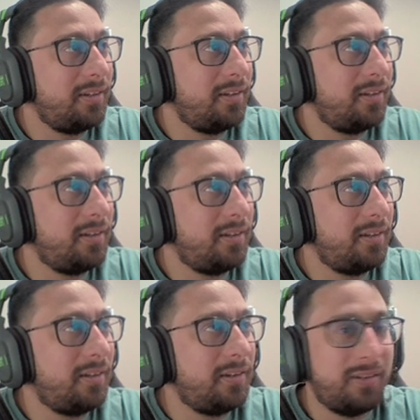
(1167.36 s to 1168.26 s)

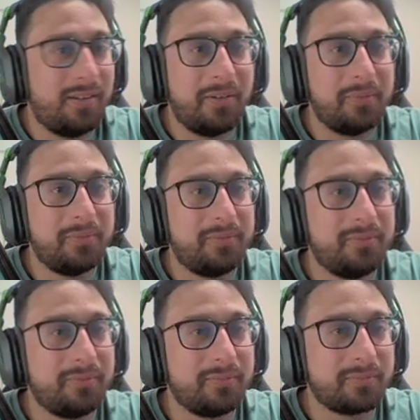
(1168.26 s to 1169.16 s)

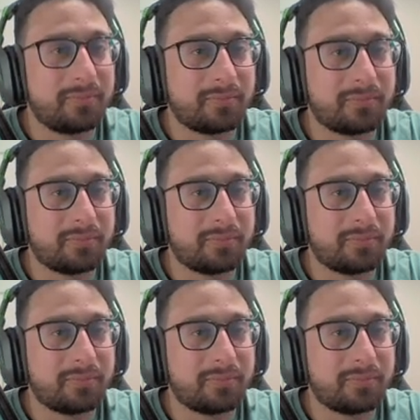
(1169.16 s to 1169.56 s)
Nobody speaks.